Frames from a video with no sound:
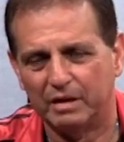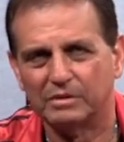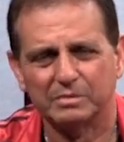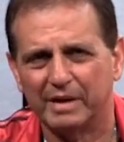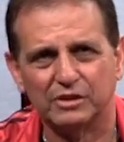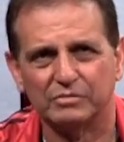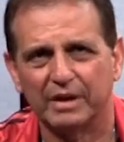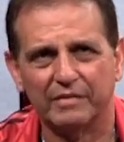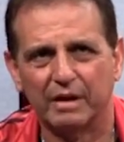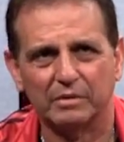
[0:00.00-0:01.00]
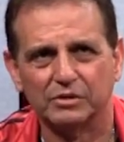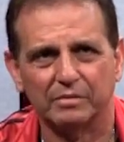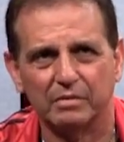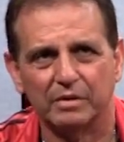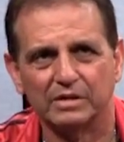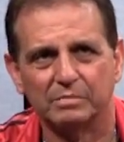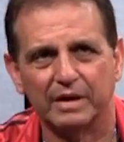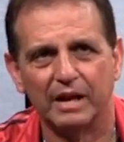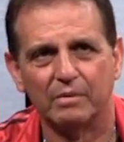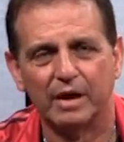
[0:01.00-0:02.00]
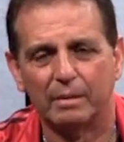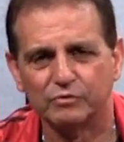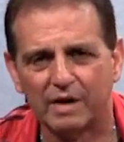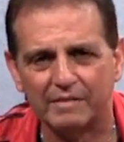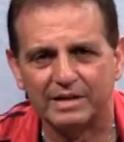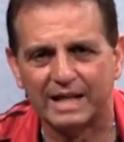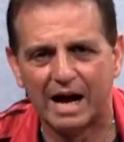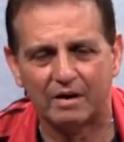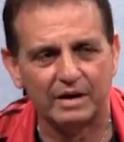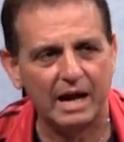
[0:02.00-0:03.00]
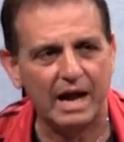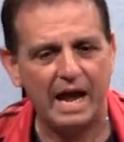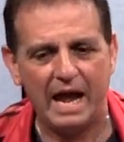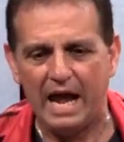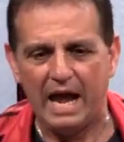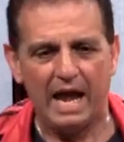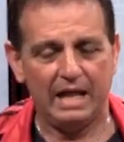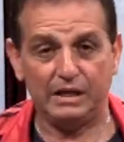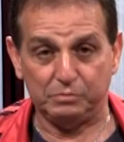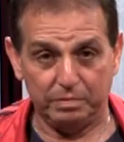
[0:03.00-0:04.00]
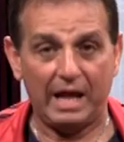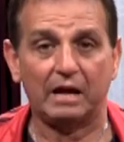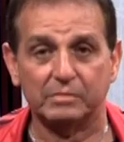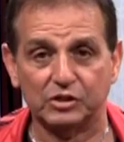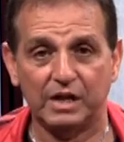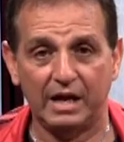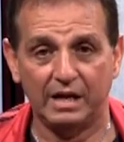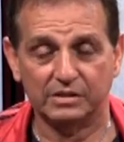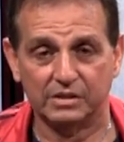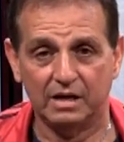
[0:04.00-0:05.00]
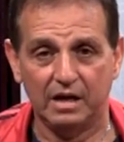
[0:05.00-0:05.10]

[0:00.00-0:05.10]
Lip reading: It wasn't Main Street. I forget what street it was. But anyway, I'm driving down in this black Mercedes,